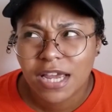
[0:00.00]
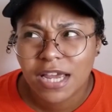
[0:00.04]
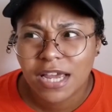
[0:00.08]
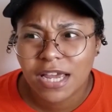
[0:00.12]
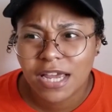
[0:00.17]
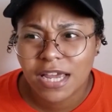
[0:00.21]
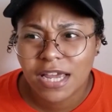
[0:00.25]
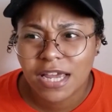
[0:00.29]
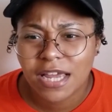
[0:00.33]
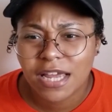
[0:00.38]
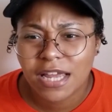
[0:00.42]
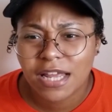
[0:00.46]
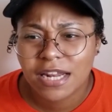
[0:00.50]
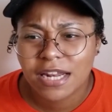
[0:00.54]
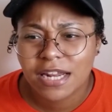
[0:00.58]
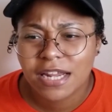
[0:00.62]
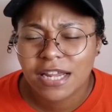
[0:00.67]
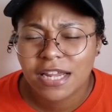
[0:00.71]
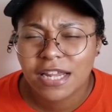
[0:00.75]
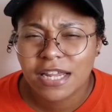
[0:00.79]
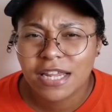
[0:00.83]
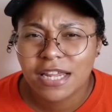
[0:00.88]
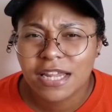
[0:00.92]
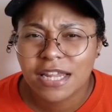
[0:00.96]
And
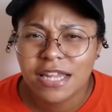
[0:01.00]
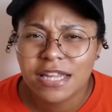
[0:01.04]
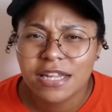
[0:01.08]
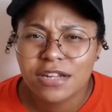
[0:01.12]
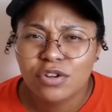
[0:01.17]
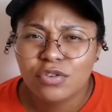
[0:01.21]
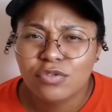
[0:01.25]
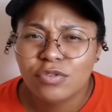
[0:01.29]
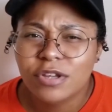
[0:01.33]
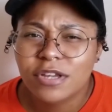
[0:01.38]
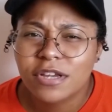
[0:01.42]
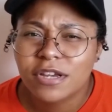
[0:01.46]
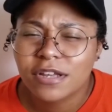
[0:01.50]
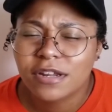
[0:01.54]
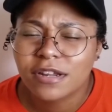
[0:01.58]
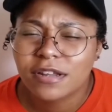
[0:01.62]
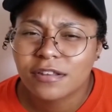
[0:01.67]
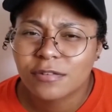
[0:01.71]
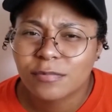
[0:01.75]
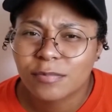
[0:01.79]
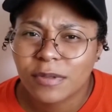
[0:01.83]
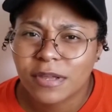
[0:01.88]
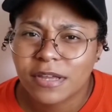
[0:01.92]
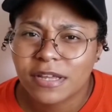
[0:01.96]
he knew he couldn't
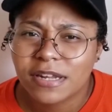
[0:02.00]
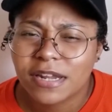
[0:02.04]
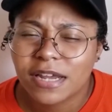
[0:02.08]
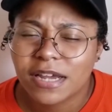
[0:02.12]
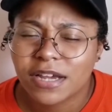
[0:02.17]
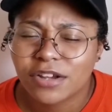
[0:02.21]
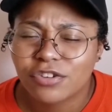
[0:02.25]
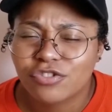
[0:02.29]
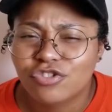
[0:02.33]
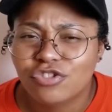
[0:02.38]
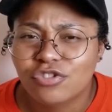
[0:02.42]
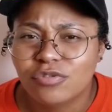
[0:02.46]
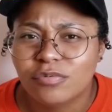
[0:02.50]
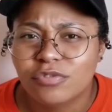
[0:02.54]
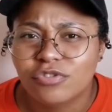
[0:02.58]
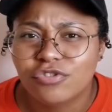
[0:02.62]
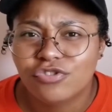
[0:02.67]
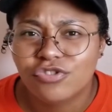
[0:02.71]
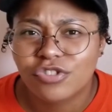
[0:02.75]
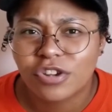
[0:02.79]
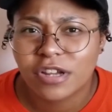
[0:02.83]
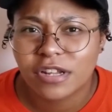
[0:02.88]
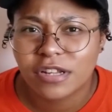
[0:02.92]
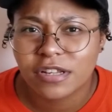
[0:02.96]
explain that because she
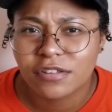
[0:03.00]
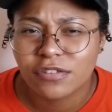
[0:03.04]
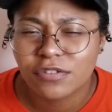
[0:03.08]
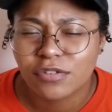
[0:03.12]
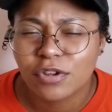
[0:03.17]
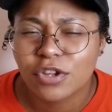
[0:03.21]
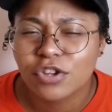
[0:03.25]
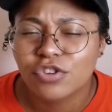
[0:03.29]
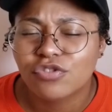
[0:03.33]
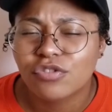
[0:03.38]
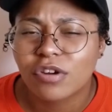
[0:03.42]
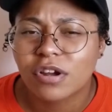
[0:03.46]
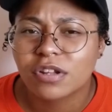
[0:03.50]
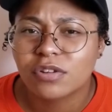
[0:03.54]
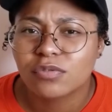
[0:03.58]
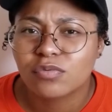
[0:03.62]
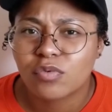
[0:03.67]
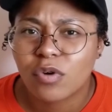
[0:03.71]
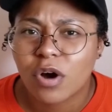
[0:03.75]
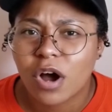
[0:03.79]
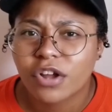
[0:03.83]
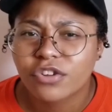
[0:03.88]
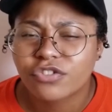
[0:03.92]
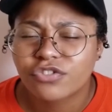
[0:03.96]
was jealous, so he tried to
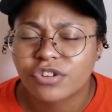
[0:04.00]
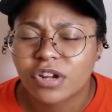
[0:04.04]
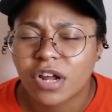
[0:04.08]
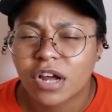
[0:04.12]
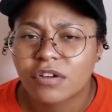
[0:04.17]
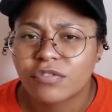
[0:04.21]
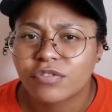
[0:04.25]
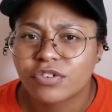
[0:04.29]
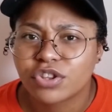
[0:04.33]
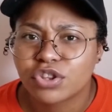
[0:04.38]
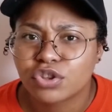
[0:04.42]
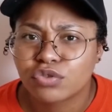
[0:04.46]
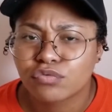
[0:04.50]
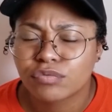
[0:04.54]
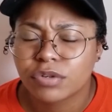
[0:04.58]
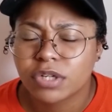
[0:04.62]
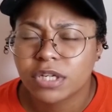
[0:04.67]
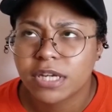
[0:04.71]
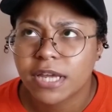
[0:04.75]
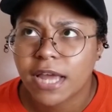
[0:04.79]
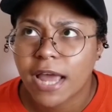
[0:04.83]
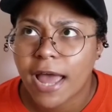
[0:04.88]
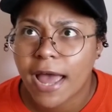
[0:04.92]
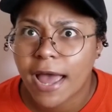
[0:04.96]
wash it out for
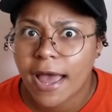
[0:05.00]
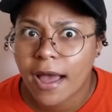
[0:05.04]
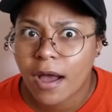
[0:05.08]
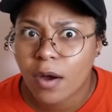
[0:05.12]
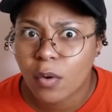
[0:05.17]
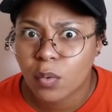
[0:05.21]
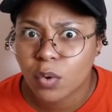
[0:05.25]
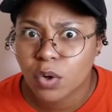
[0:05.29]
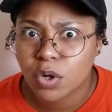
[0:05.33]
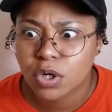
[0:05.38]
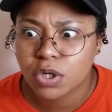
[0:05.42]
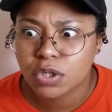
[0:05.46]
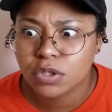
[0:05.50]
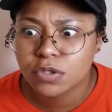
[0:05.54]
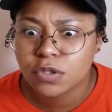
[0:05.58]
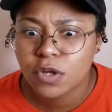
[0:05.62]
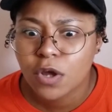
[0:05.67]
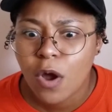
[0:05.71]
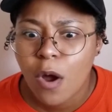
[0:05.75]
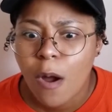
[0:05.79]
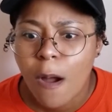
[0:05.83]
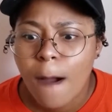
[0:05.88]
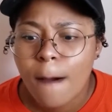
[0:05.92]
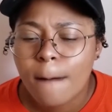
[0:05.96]
3 hours,
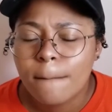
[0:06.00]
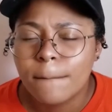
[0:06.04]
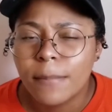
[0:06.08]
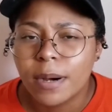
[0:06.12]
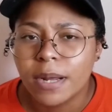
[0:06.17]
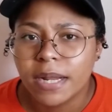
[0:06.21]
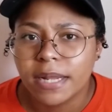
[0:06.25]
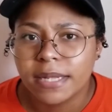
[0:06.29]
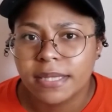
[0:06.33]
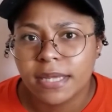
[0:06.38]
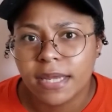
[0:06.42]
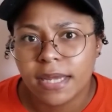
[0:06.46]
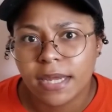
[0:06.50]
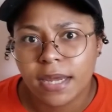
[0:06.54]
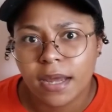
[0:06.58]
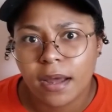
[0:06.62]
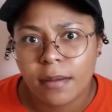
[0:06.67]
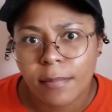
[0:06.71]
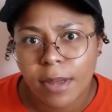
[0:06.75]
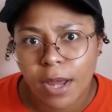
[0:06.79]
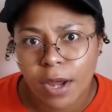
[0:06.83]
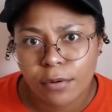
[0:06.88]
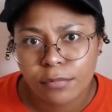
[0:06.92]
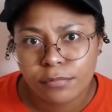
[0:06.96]
but it didn't
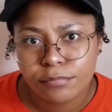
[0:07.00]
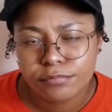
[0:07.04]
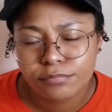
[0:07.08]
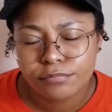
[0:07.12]
come out.